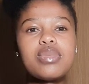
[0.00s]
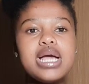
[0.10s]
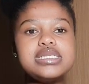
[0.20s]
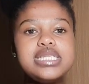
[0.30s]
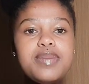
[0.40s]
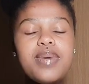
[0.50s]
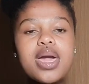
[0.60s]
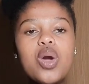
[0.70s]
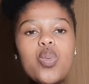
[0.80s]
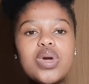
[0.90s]

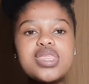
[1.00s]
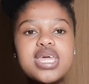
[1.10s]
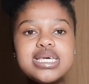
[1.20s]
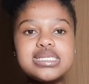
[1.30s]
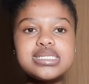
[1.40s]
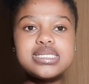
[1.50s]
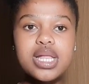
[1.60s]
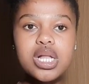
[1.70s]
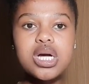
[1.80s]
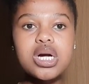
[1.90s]
Sleeping with a
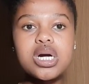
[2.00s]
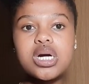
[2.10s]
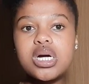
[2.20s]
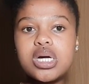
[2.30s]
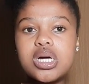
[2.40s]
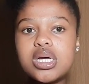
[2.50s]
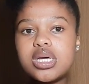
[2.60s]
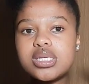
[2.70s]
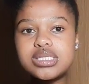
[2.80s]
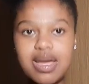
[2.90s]
silk
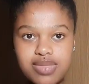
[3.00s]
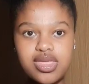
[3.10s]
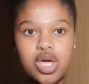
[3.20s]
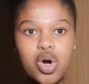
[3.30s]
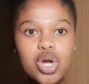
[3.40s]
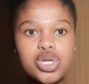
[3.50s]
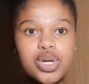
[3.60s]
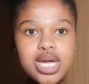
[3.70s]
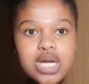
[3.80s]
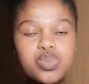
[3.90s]
something on
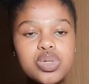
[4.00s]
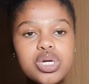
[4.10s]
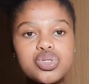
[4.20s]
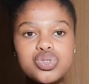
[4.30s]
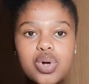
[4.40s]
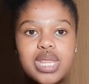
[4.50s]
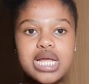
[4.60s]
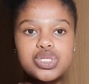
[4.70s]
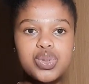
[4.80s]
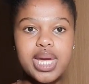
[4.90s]
your head will ensure
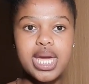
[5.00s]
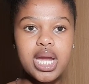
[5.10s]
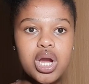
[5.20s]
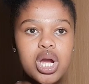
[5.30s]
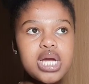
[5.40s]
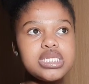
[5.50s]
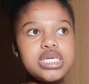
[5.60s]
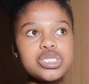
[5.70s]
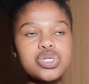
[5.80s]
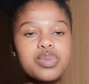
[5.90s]
that your hair
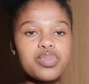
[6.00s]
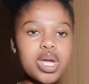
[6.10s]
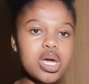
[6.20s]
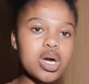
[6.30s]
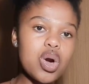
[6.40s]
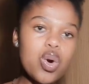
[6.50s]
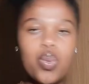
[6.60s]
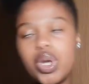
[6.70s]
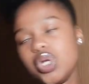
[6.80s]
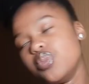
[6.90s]
does not break.
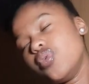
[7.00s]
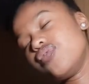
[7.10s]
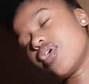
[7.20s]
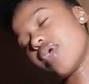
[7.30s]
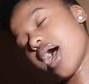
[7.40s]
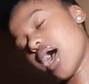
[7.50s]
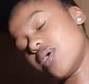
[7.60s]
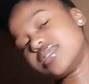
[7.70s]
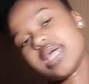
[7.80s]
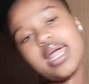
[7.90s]
When you move
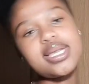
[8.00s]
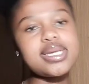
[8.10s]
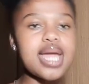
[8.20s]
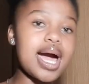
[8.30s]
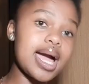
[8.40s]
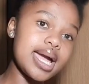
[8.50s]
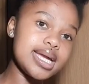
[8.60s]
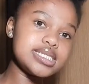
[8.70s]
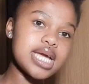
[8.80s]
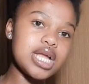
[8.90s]
around at
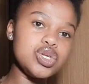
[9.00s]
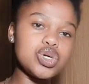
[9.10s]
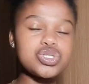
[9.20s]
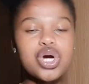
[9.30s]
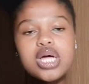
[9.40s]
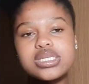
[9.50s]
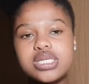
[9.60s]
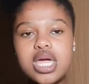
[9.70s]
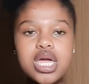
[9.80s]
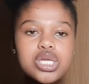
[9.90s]
night and you're
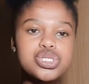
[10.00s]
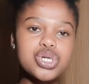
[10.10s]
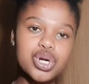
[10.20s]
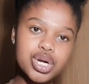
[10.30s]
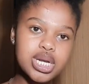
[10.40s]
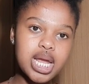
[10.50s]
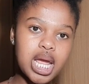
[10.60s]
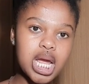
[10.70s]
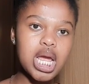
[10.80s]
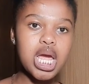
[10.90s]
tossing and turning,